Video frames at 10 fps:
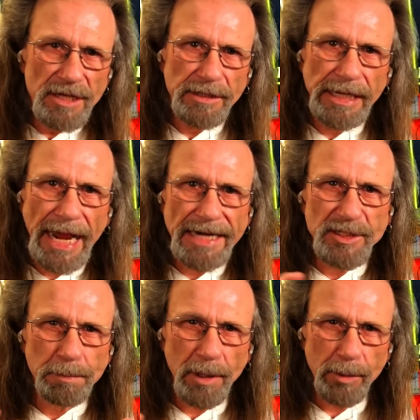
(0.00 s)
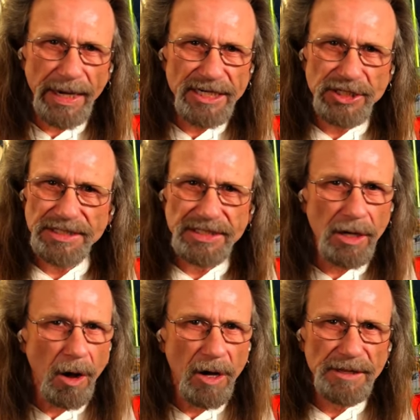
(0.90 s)
the explorations
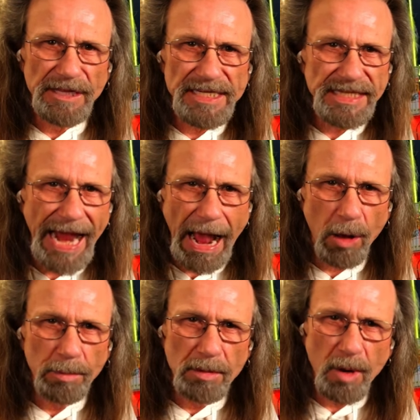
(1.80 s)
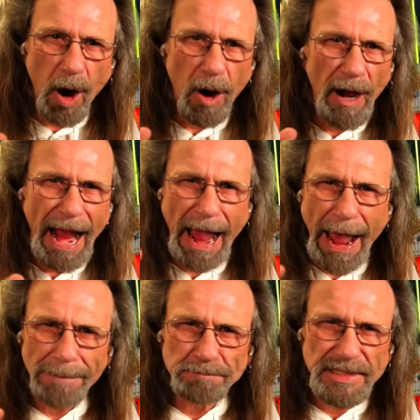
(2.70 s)
on this album are
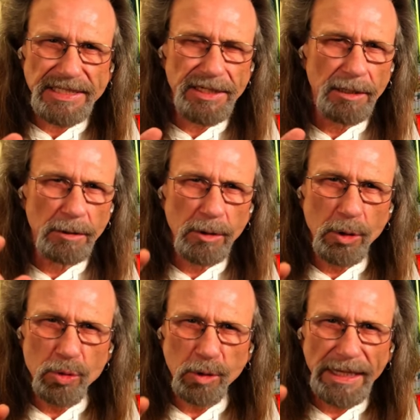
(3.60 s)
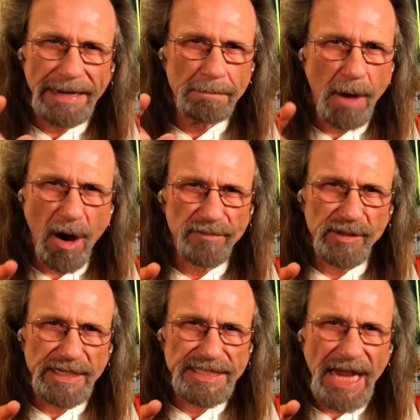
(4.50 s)
absolutely
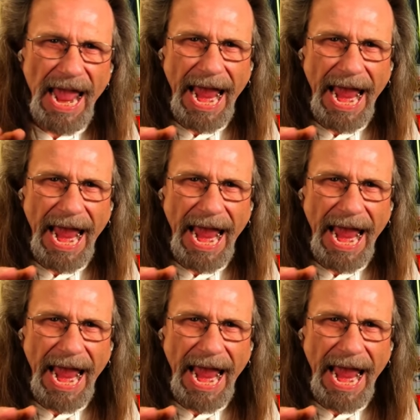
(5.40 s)
marvelous